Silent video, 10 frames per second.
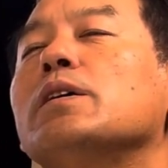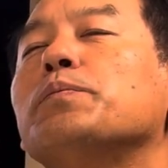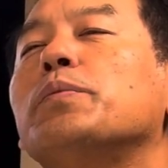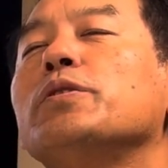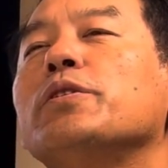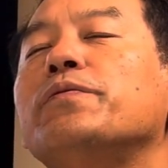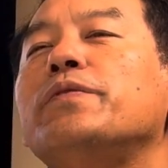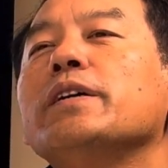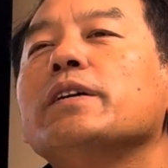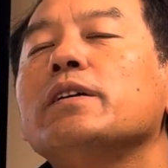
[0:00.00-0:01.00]
put your
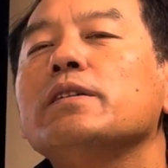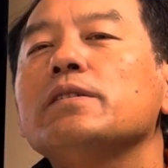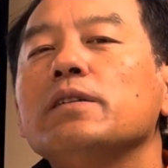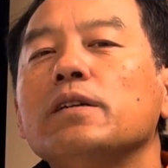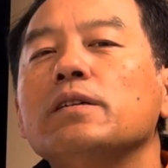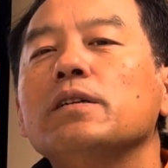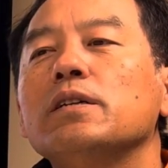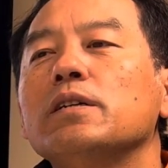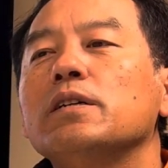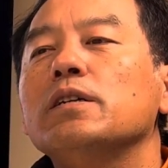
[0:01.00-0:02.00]
fingers
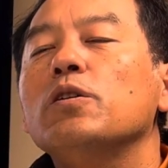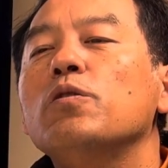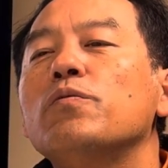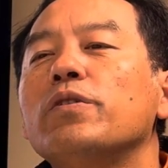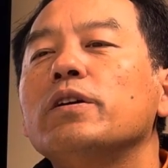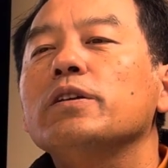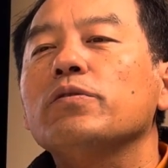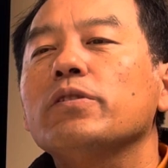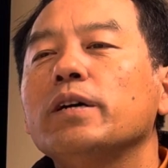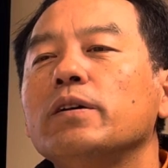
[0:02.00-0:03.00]
over your
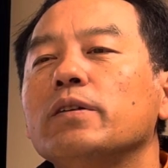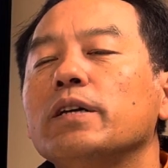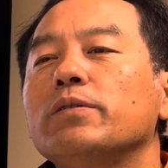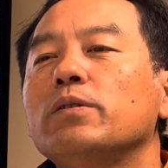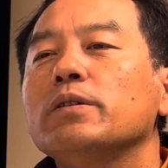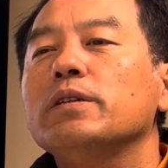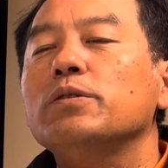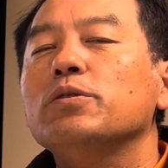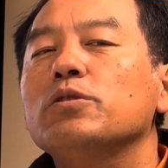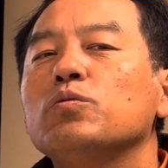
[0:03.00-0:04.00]
thyroid level.
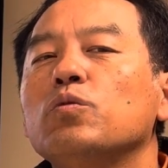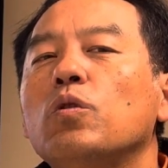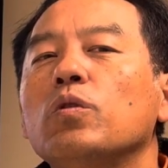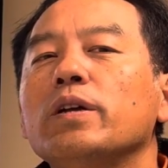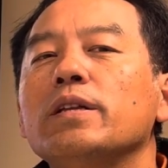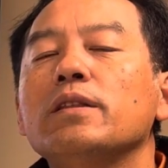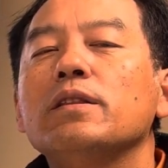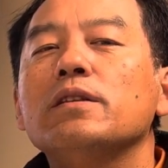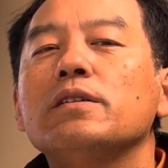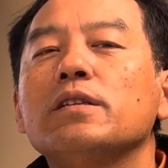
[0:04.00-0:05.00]
You swollen
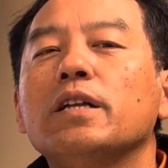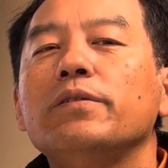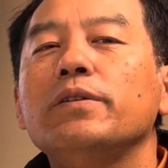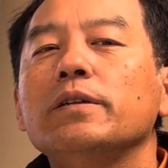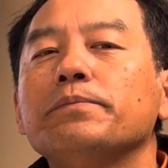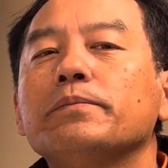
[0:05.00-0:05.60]
the salivary.